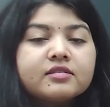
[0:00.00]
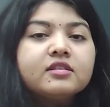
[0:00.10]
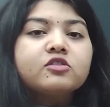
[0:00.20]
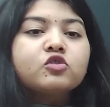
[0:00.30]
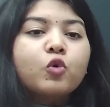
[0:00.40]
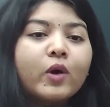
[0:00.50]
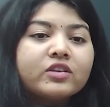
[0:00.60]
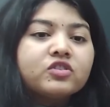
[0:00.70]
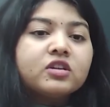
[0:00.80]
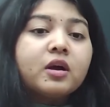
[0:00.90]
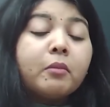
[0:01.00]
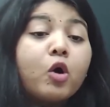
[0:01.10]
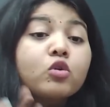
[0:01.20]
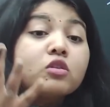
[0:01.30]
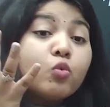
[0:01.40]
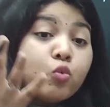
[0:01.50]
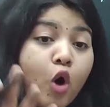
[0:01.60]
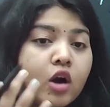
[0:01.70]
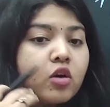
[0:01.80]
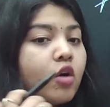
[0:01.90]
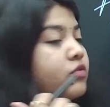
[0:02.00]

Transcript: this question about? The what of